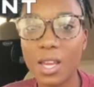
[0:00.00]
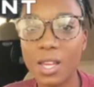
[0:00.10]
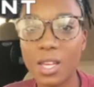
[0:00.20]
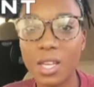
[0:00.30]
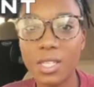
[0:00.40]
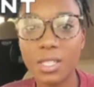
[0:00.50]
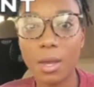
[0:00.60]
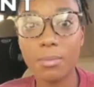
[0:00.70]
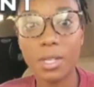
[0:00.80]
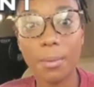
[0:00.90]
is
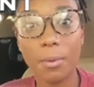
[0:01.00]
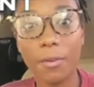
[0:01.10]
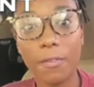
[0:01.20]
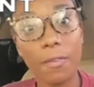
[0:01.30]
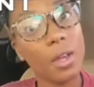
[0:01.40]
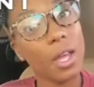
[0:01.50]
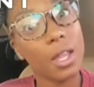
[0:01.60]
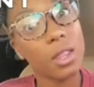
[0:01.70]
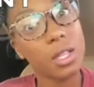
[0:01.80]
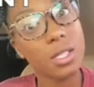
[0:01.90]
September
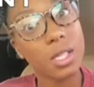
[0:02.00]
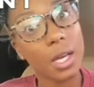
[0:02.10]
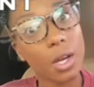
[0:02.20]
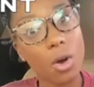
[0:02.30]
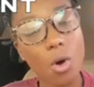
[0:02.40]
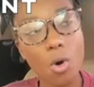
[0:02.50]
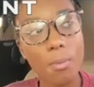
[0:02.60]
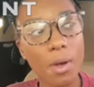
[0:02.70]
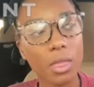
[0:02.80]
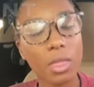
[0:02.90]
5th. It's like a whole
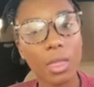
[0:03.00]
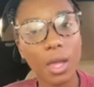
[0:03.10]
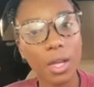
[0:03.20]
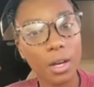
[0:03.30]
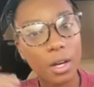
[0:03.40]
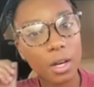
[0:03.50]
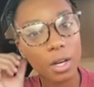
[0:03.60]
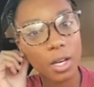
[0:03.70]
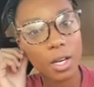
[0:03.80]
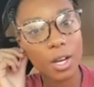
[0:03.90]
month later,
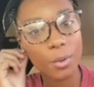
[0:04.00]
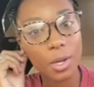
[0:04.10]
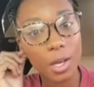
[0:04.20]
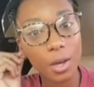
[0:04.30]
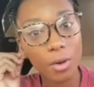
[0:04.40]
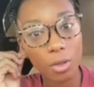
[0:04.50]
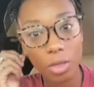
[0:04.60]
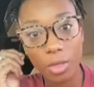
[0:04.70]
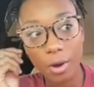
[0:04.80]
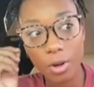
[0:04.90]
and here we go,
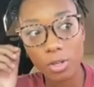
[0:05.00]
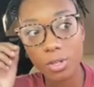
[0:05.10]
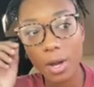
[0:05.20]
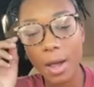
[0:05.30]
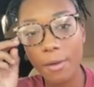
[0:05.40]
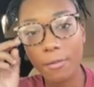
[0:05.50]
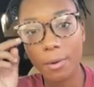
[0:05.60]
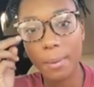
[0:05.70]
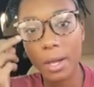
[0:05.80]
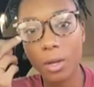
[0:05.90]
third try for
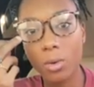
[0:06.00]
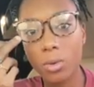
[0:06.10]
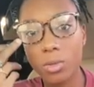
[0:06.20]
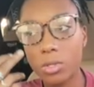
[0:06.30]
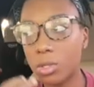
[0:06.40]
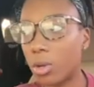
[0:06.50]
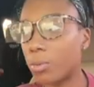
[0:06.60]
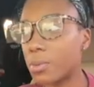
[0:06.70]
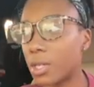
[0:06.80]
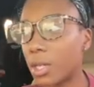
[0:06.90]
my cool
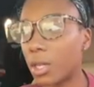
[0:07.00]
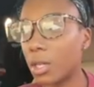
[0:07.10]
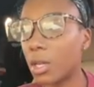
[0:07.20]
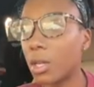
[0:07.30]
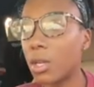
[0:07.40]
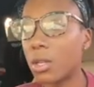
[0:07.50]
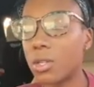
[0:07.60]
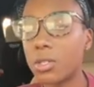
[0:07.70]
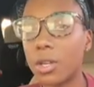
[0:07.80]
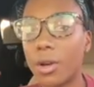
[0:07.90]
sculpting.
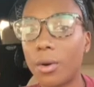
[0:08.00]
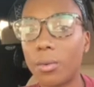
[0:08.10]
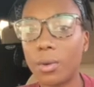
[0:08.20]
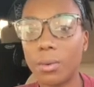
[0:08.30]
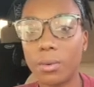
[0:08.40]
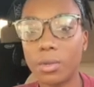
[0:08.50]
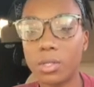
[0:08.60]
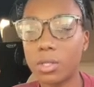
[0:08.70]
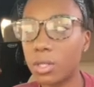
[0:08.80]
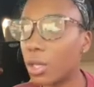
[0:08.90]
So we will
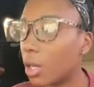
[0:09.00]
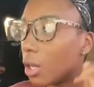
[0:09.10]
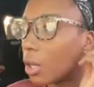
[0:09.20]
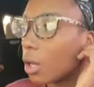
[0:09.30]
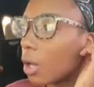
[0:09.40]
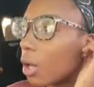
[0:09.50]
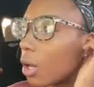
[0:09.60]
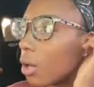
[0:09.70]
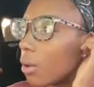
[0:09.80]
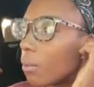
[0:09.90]
see
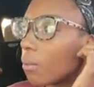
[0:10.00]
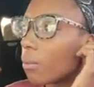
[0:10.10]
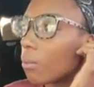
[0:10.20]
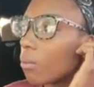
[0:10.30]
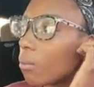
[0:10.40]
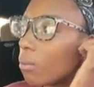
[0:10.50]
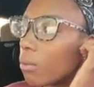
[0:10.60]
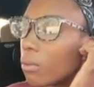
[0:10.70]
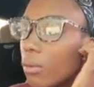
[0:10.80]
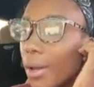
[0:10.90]
um,
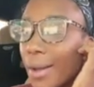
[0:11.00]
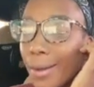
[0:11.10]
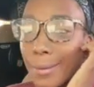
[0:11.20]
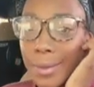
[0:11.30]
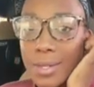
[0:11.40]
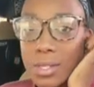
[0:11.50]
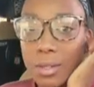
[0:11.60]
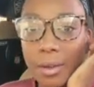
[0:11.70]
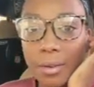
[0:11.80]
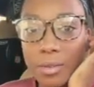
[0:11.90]
how this
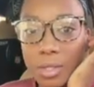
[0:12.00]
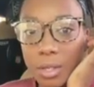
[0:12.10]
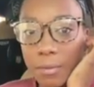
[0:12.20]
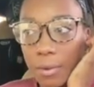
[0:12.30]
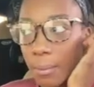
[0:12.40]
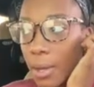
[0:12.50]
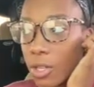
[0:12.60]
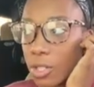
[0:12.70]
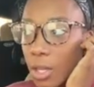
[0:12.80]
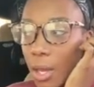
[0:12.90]
goes and if I'm
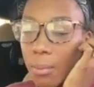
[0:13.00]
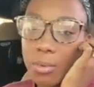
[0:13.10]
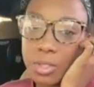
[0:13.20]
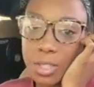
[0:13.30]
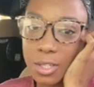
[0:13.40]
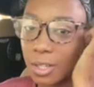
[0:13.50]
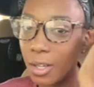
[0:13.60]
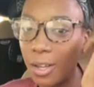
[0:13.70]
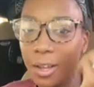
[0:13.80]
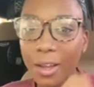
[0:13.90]
actually able to